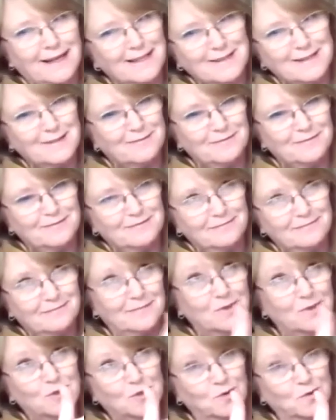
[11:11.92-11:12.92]
of
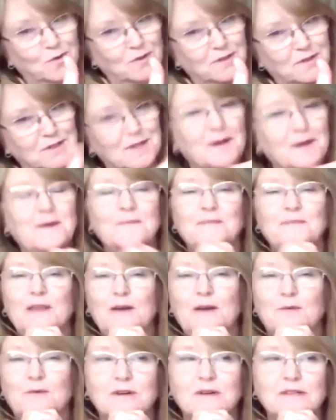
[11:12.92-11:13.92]
told
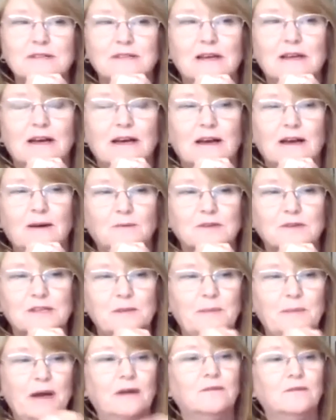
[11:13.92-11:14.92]
was was
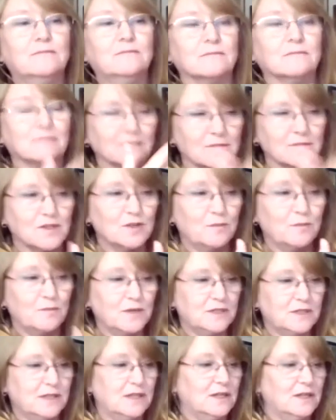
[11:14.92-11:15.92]
about
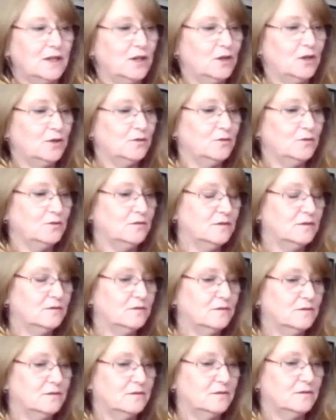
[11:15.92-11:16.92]
somebody who
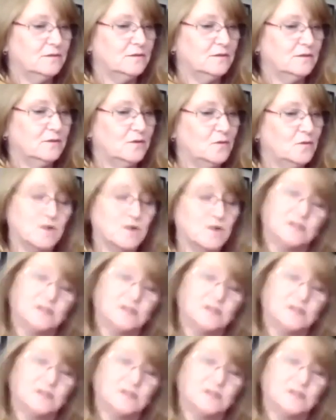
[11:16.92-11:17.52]
was a